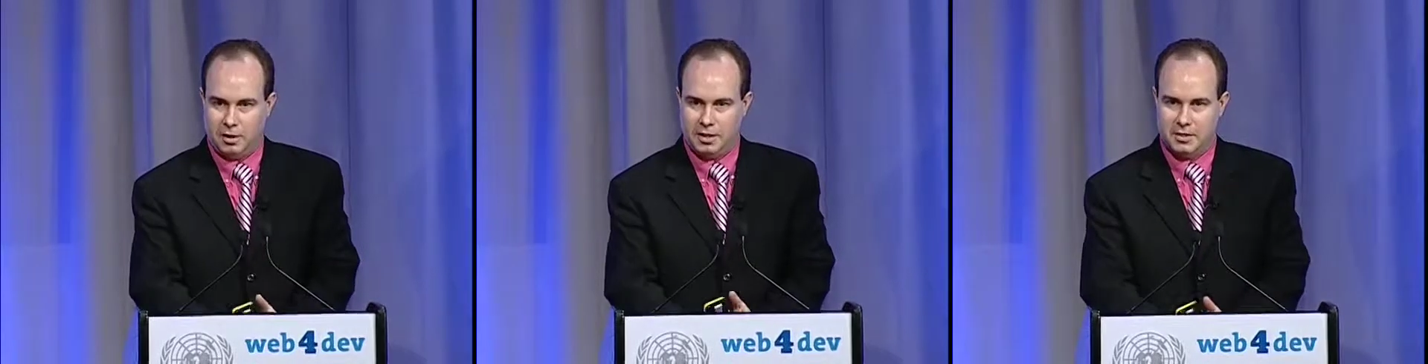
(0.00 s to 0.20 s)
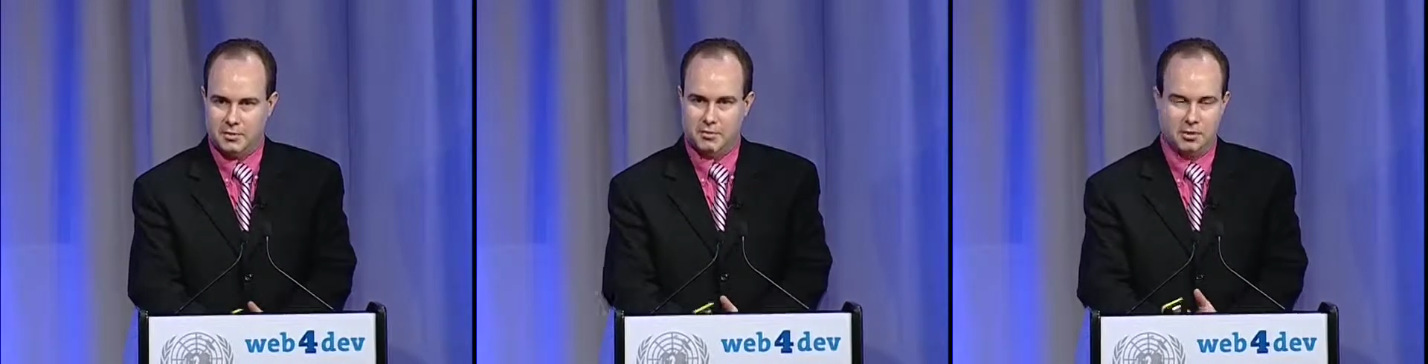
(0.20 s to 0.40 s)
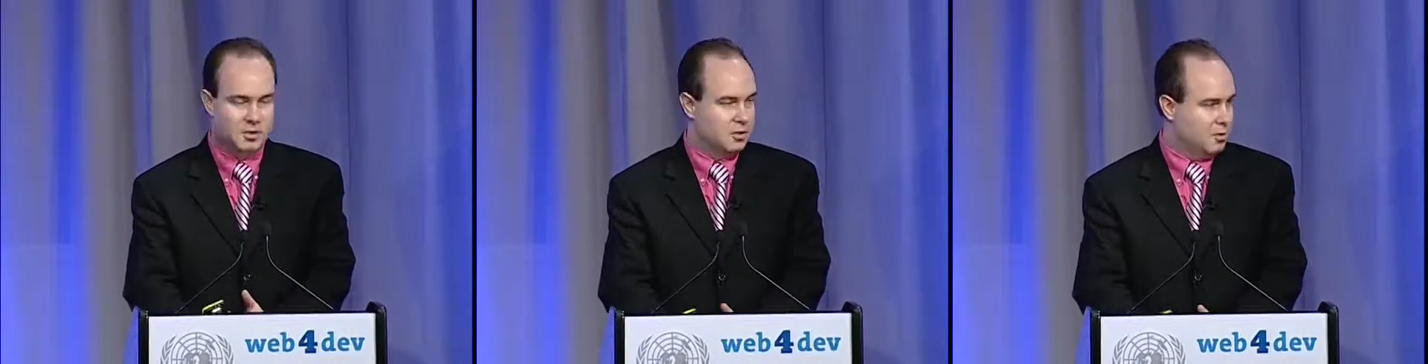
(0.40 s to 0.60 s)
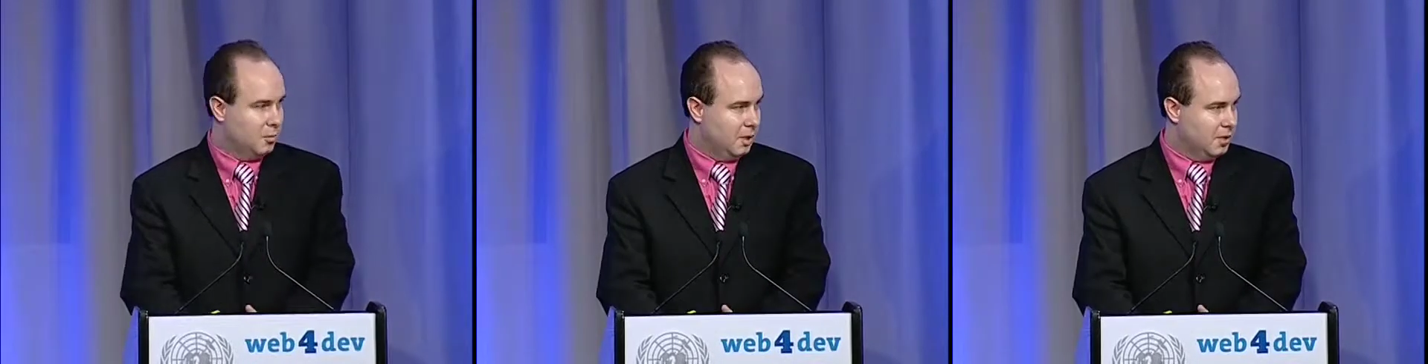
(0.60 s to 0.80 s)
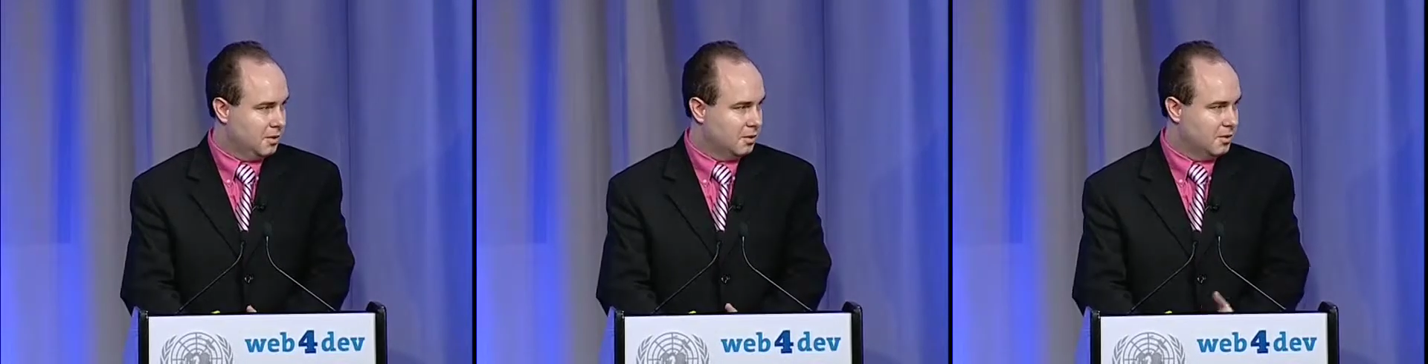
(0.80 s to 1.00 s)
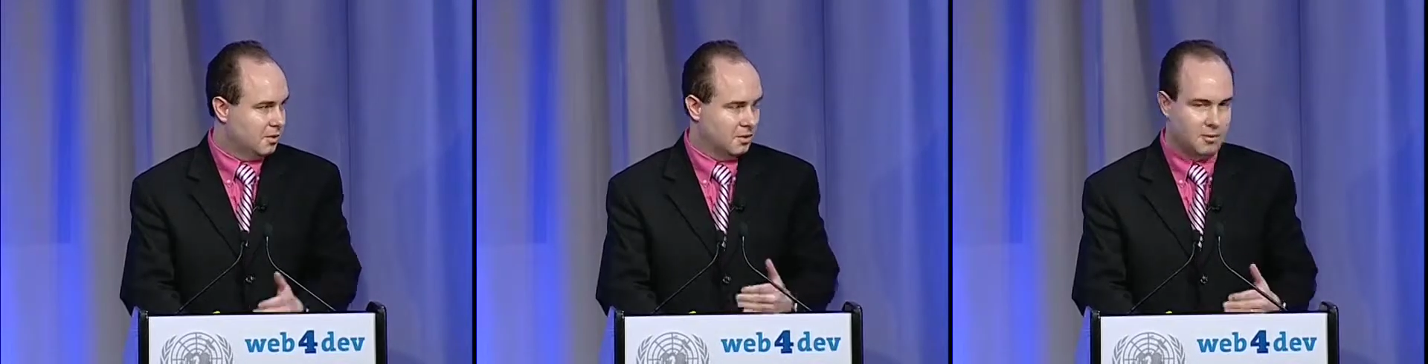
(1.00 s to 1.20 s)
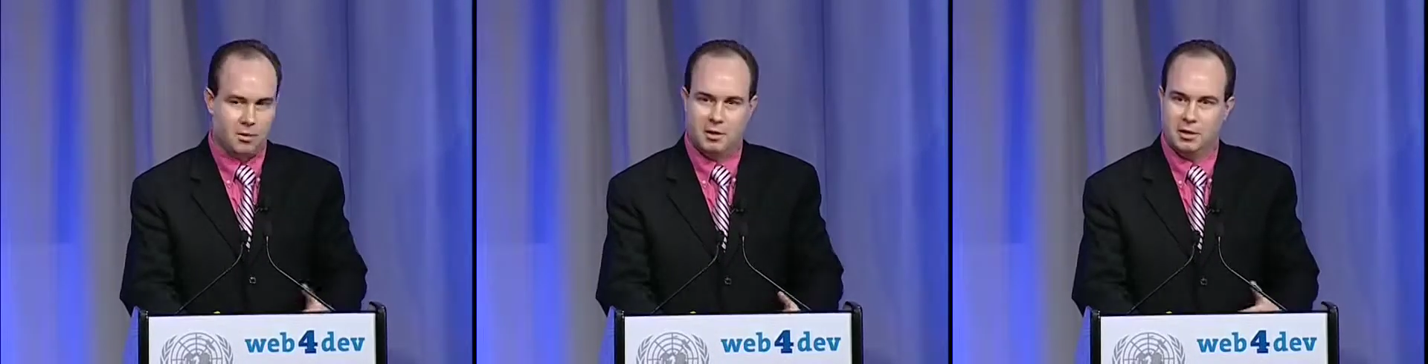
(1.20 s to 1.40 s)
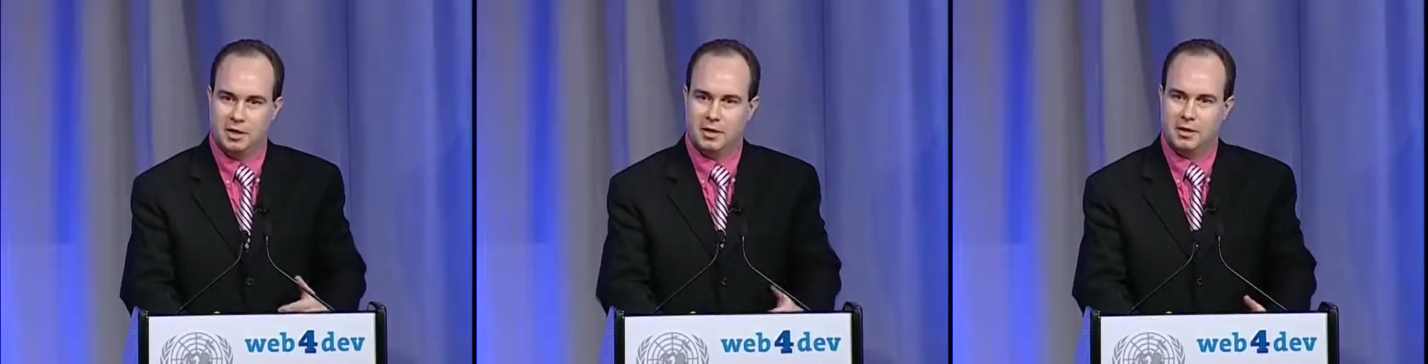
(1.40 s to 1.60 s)
high school in Soweto, so they're
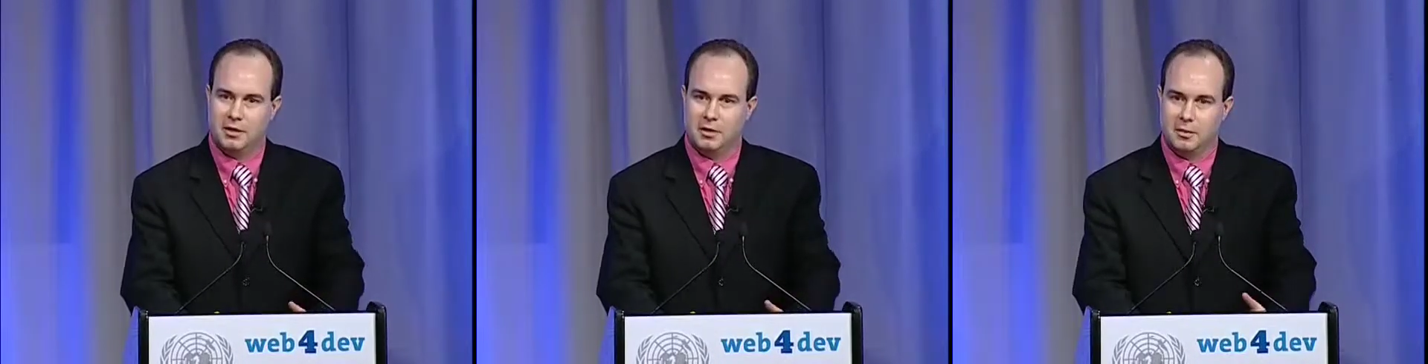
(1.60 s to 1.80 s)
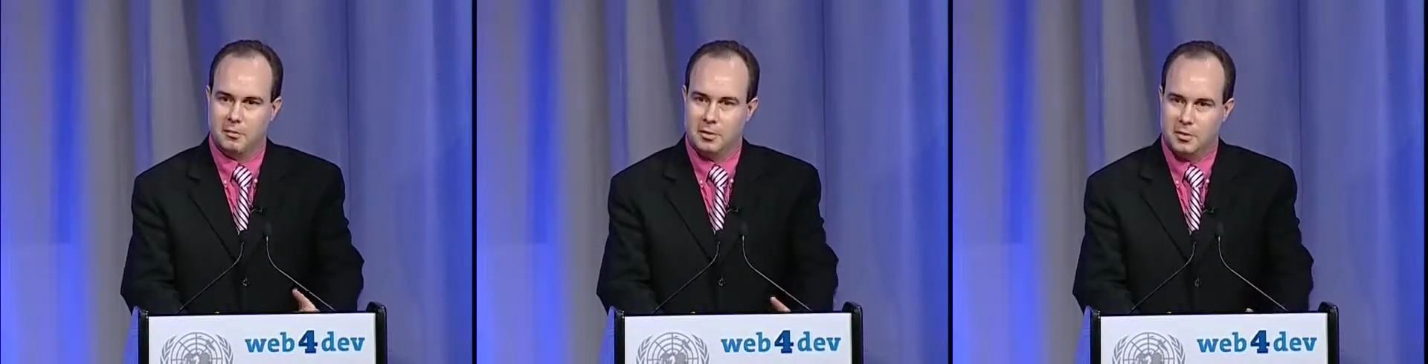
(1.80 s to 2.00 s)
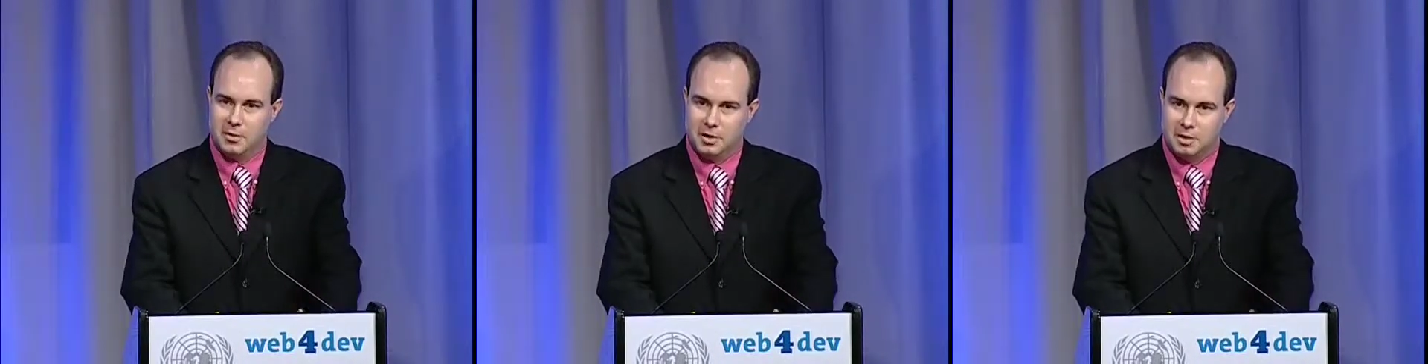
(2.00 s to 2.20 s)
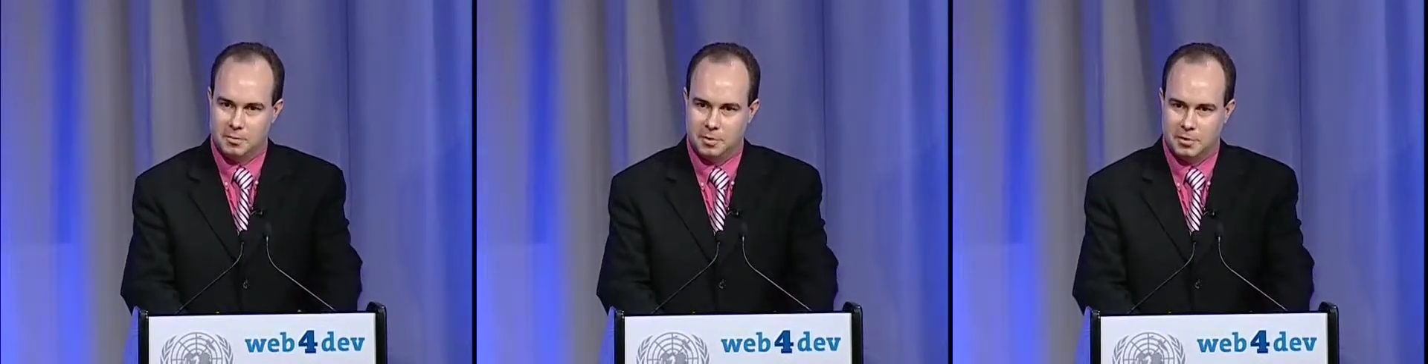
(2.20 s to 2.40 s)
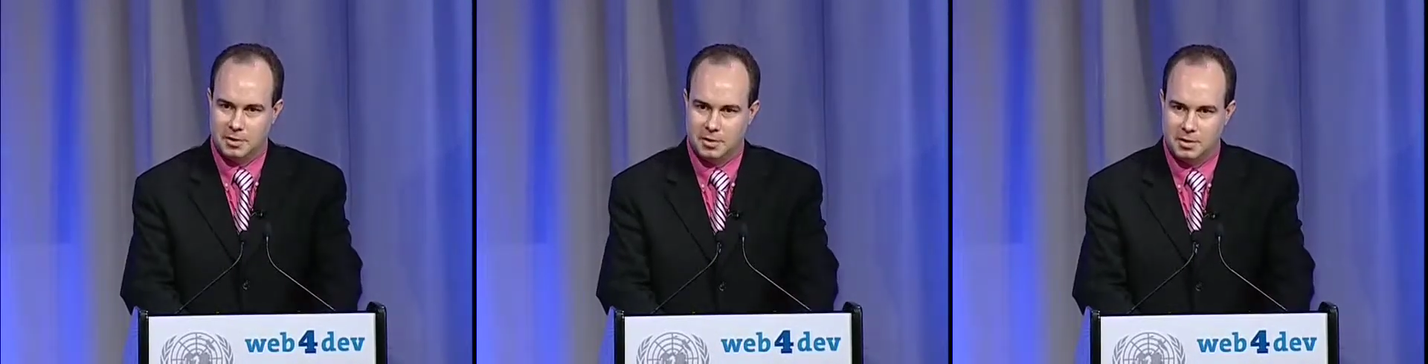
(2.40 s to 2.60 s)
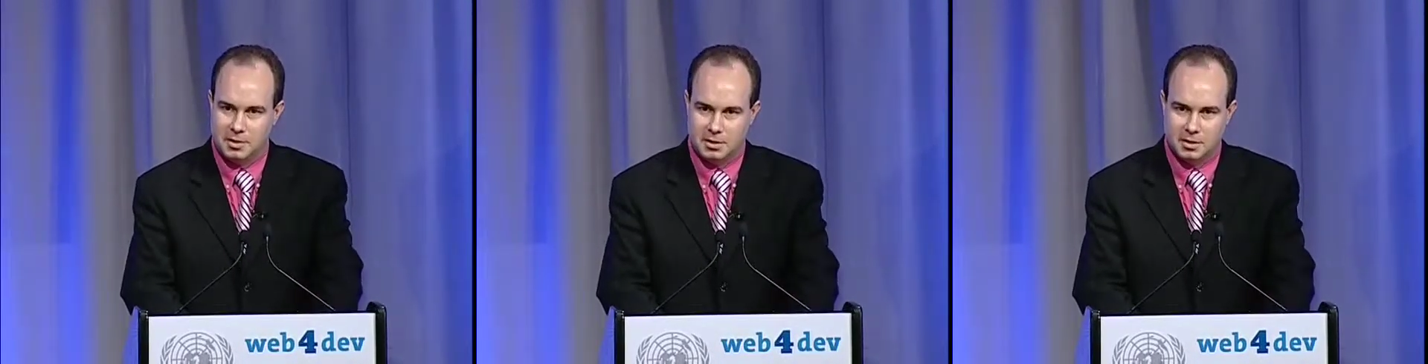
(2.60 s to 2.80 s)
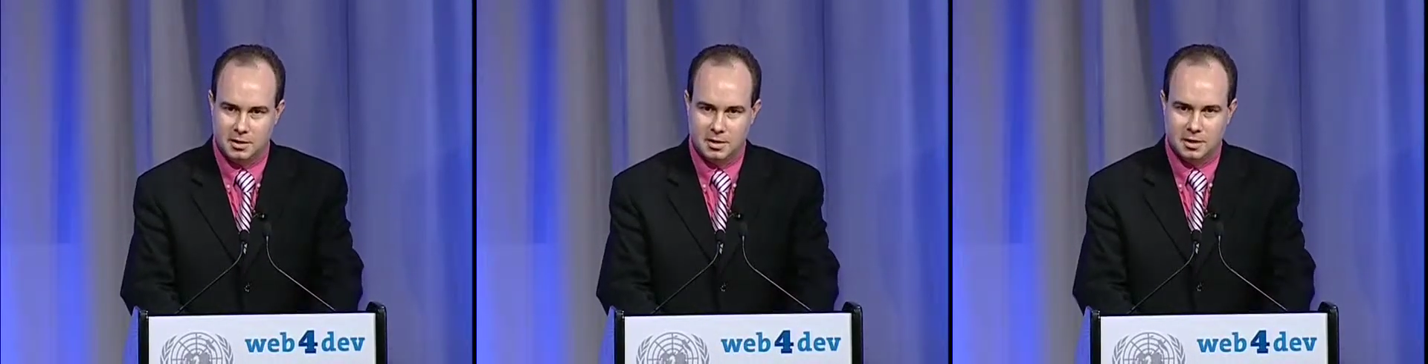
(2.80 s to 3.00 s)
all getting computer experience.